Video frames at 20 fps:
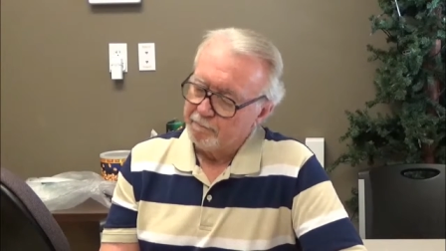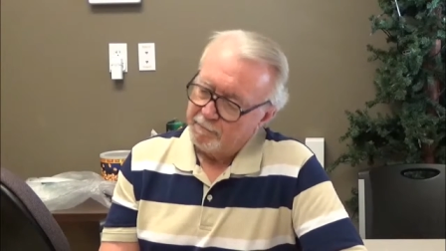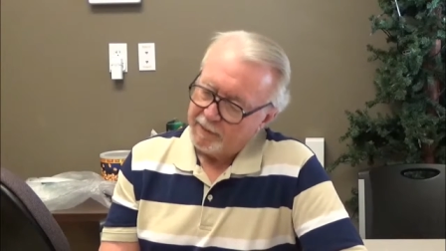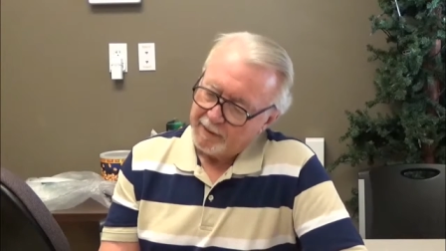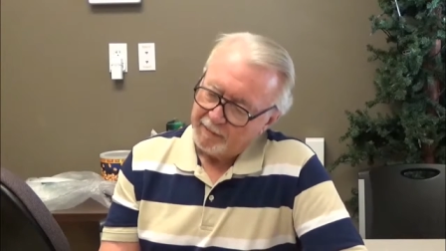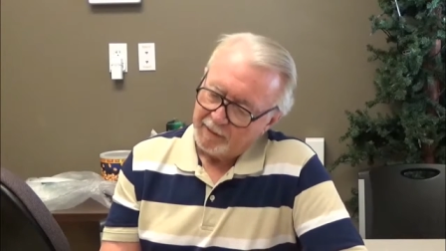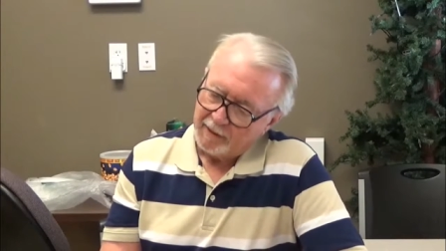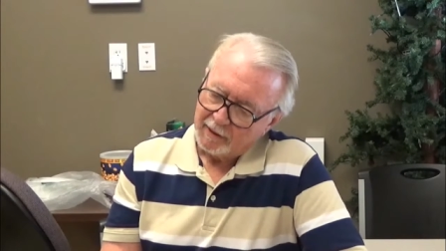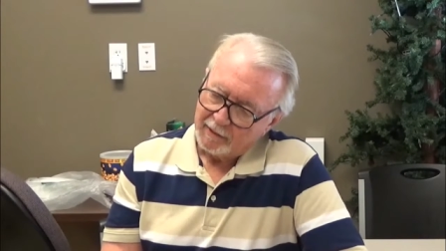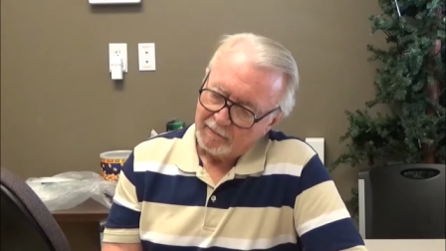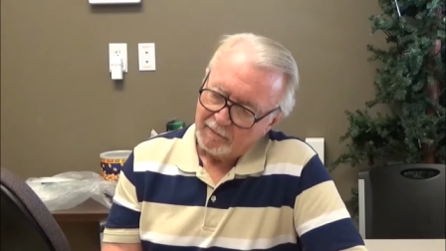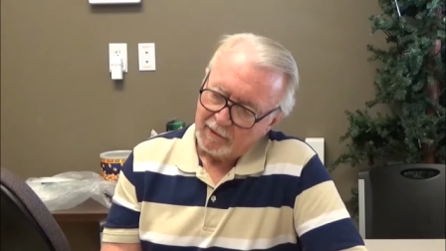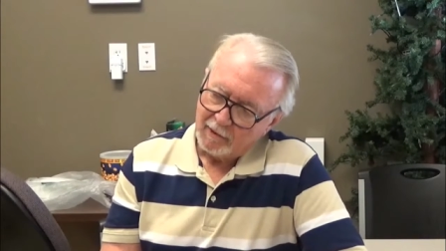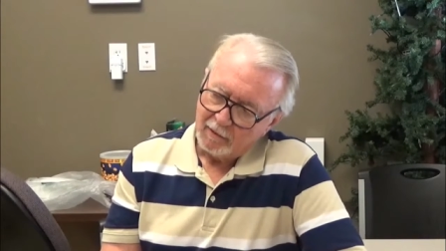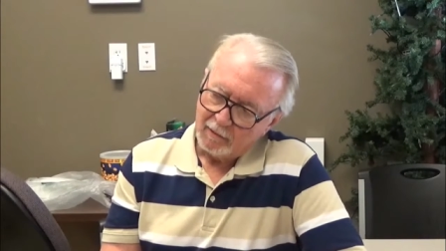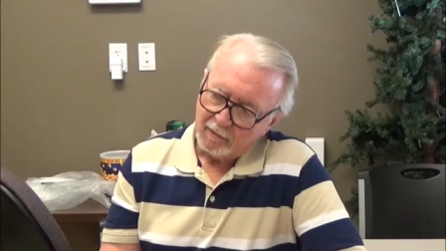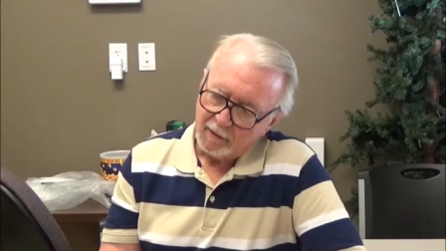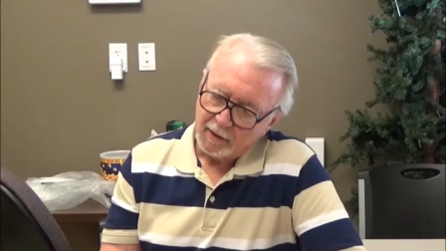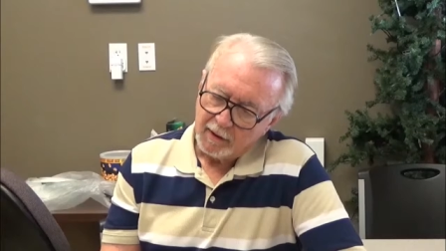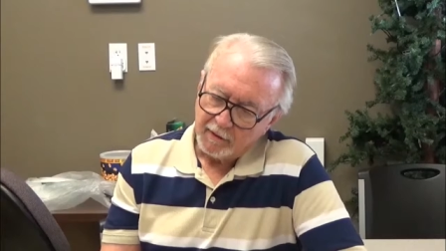people
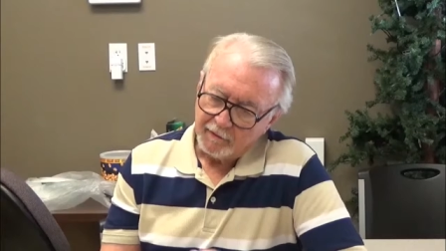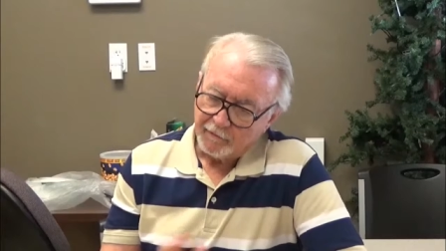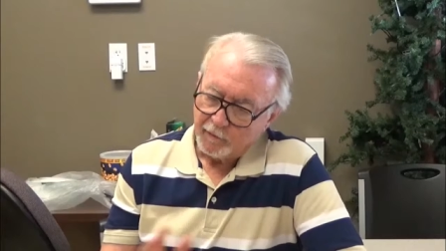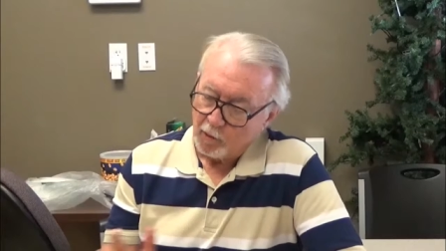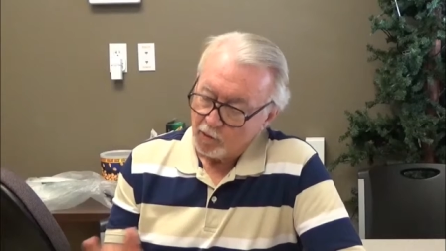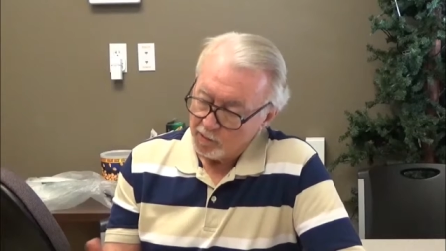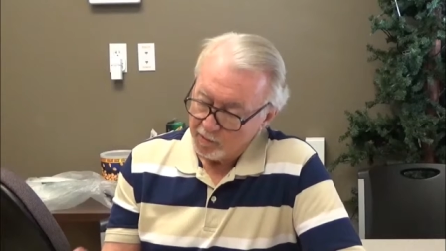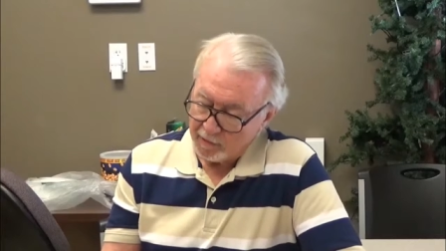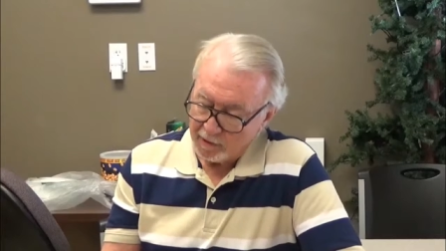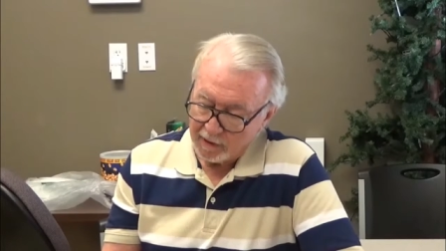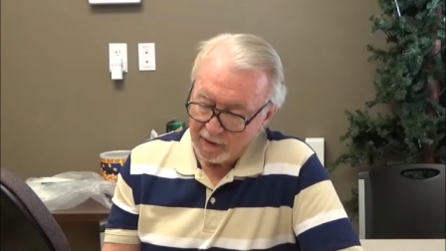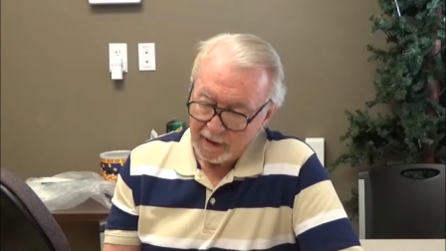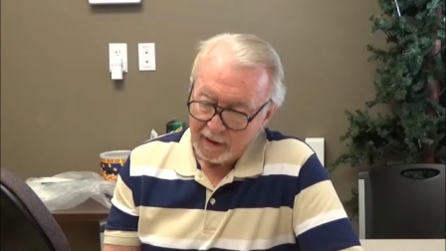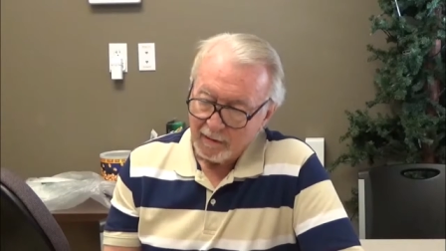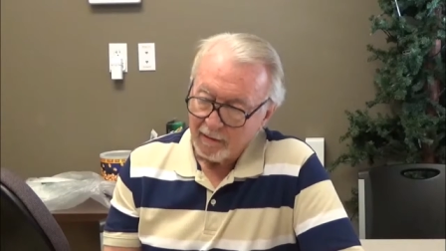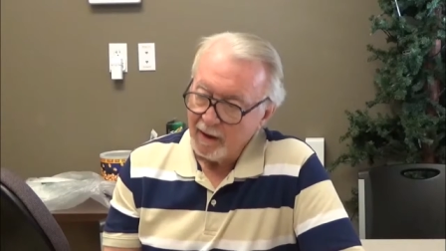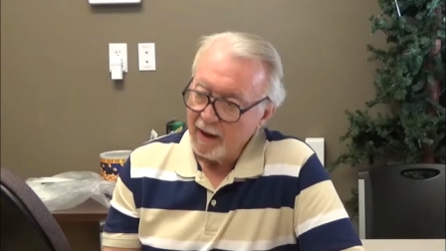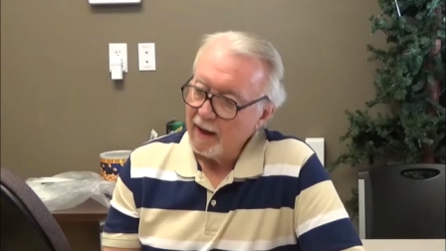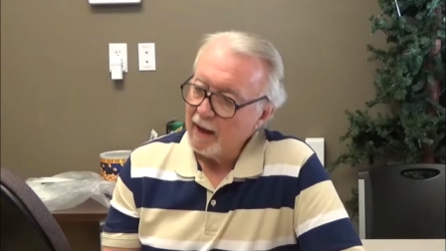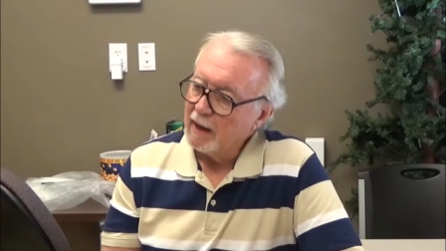enrolled in the Affordable
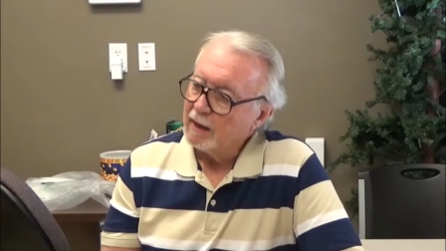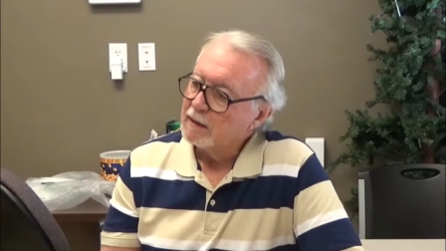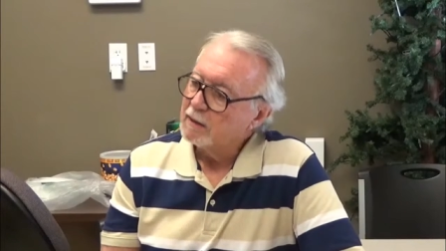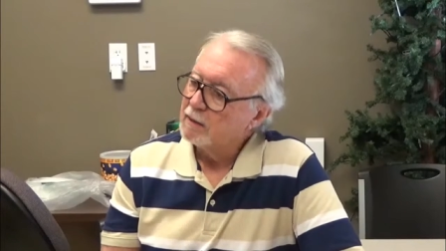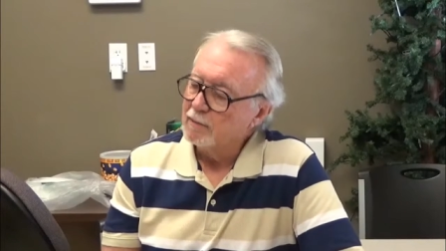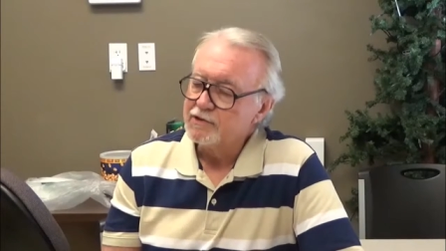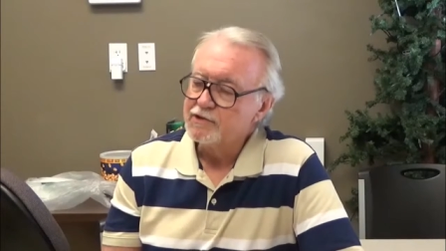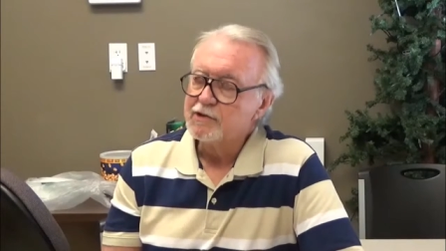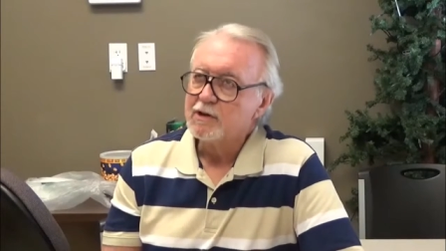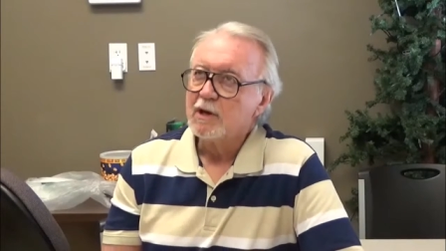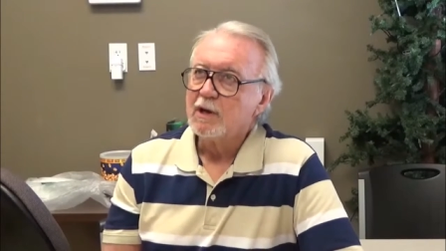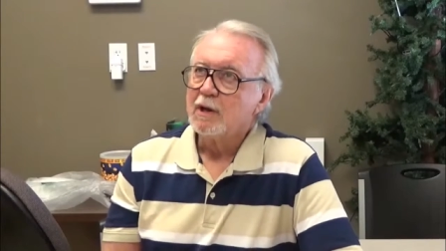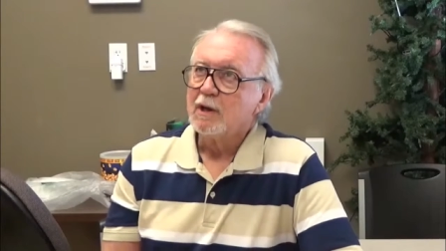Care Act, which